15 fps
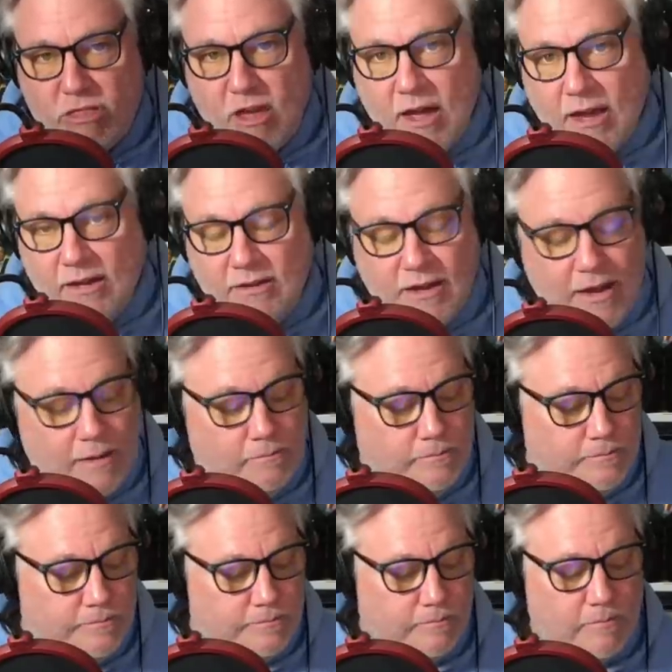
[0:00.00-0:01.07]
And I
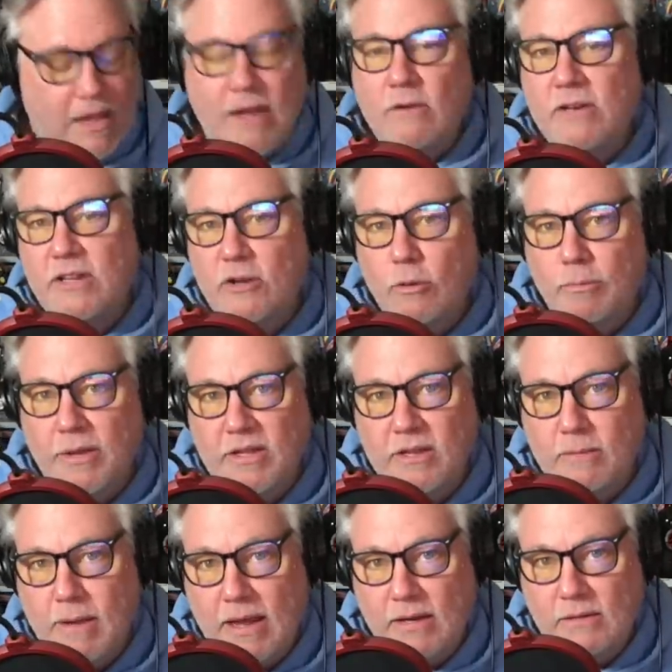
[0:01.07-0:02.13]
don't need your
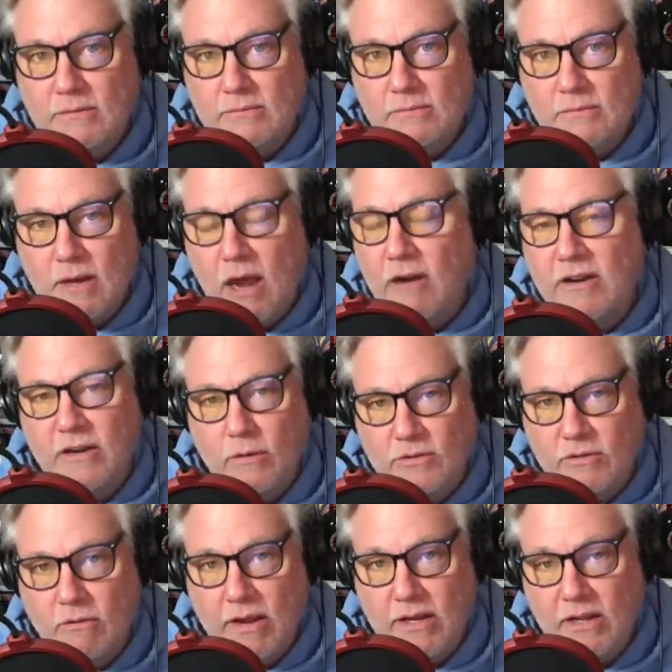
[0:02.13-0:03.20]
opinion about it. I already know
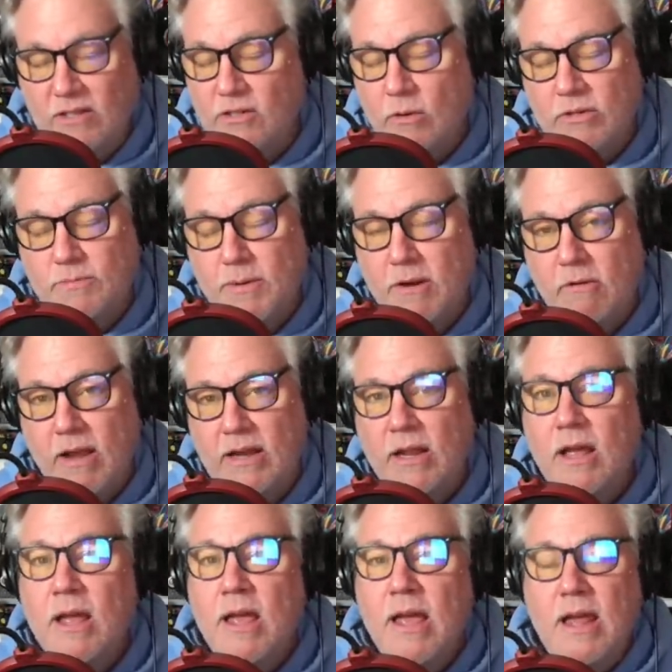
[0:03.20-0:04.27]
it's great. It's always been great.
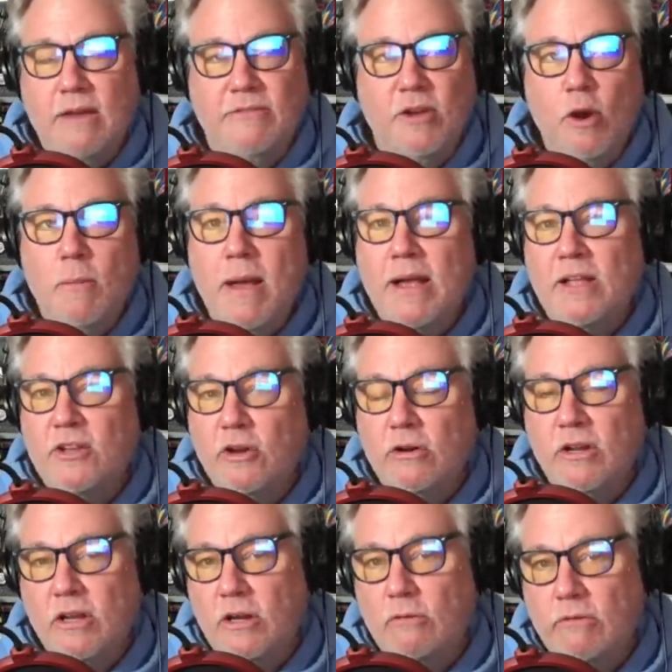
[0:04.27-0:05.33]
And if you go back and
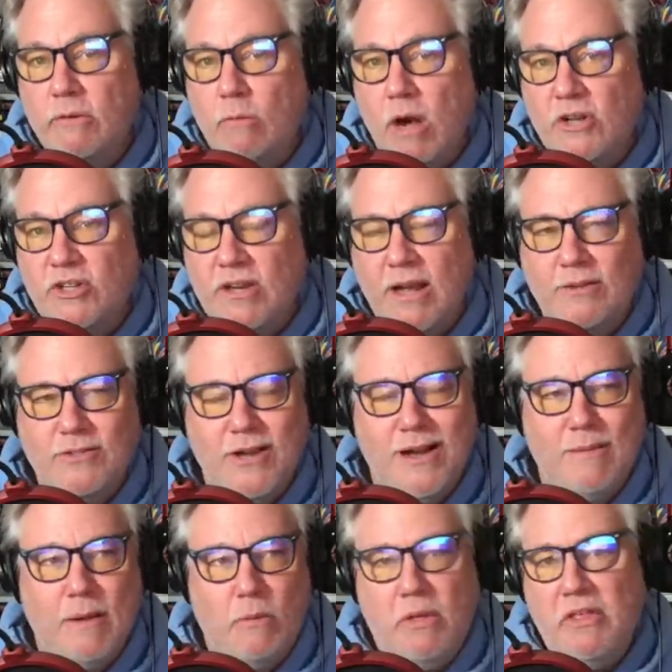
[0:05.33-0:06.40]
you're going to rewatch it now and
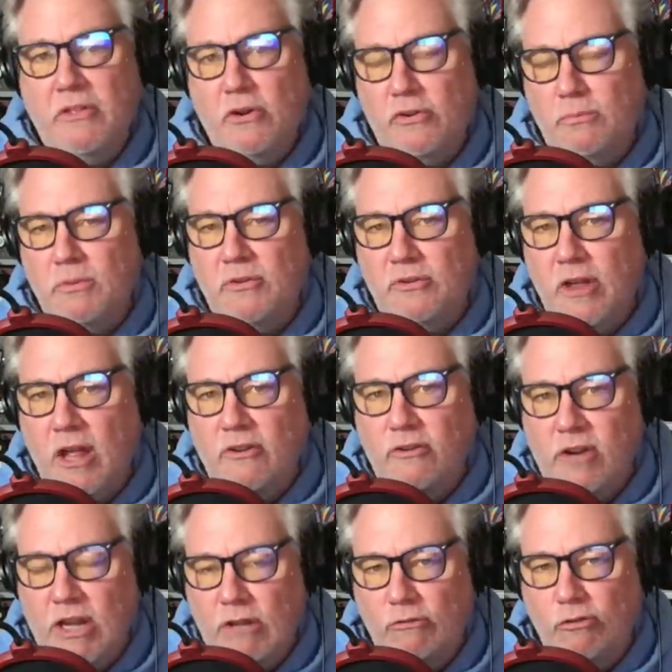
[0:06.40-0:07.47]
talk about, well, there's
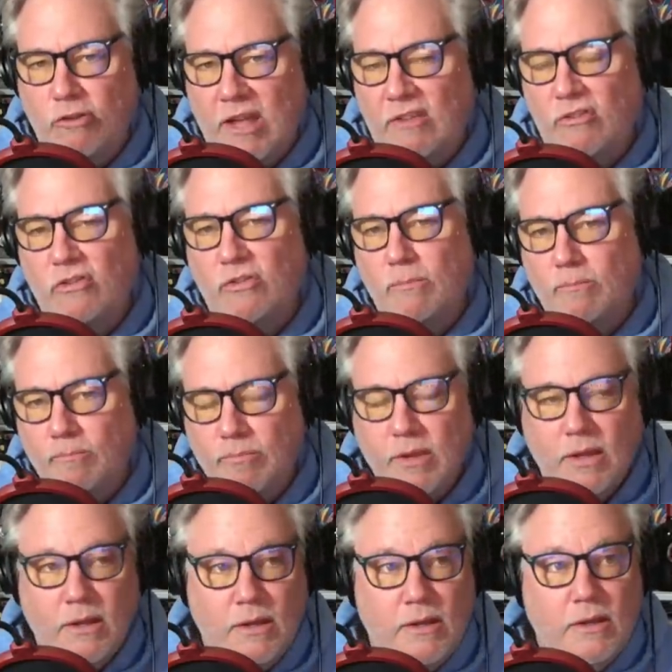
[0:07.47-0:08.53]
misogyny and sexism.
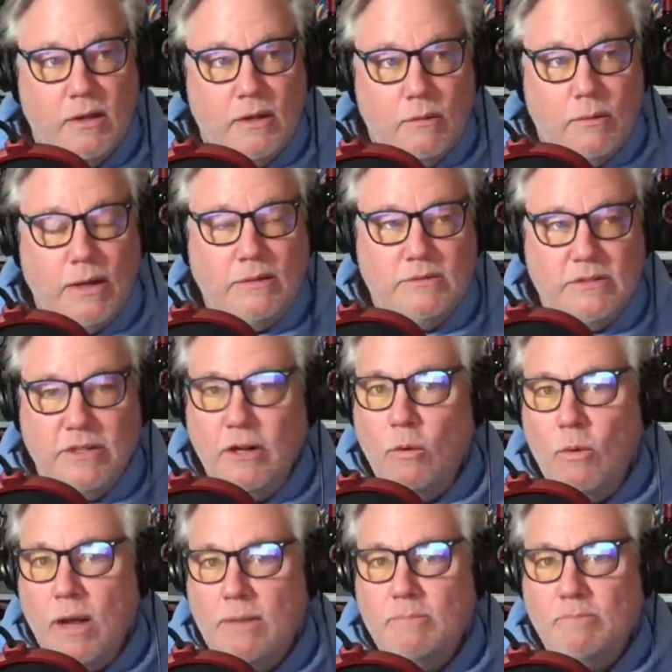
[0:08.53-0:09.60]
Well, you know
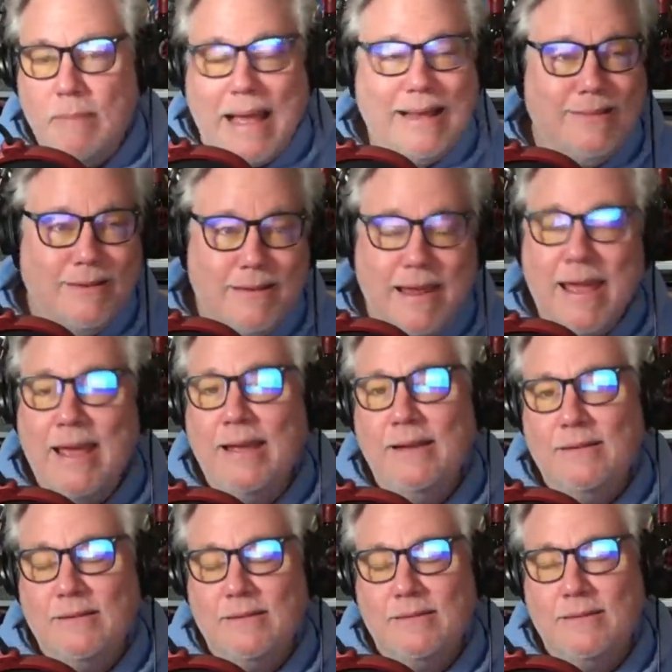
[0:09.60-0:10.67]
what? Back in the
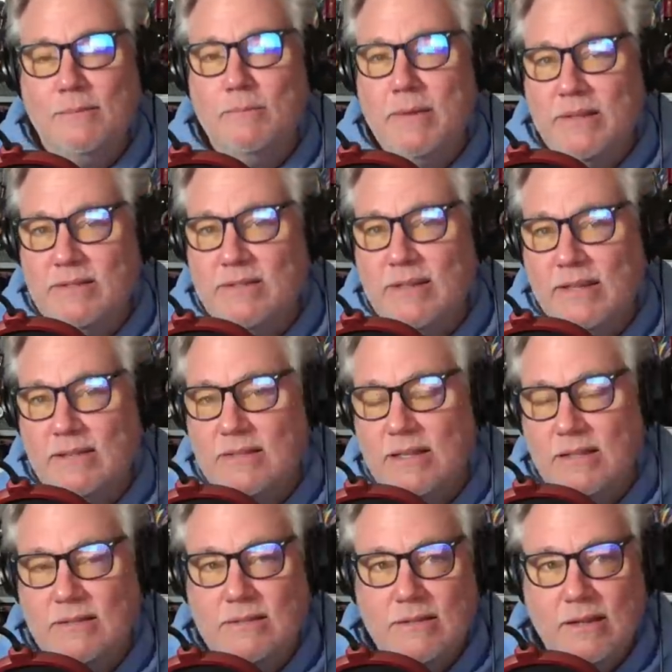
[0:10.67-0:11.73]
day, the
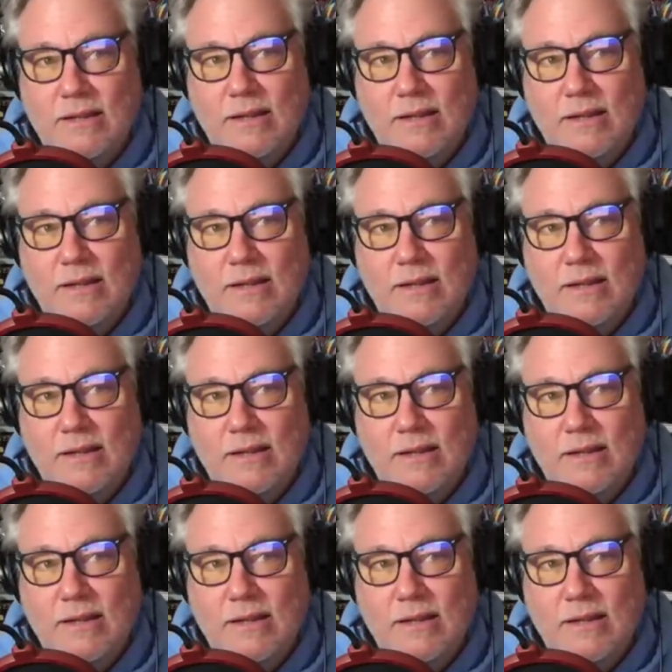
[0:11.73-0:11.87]
mid-'60s,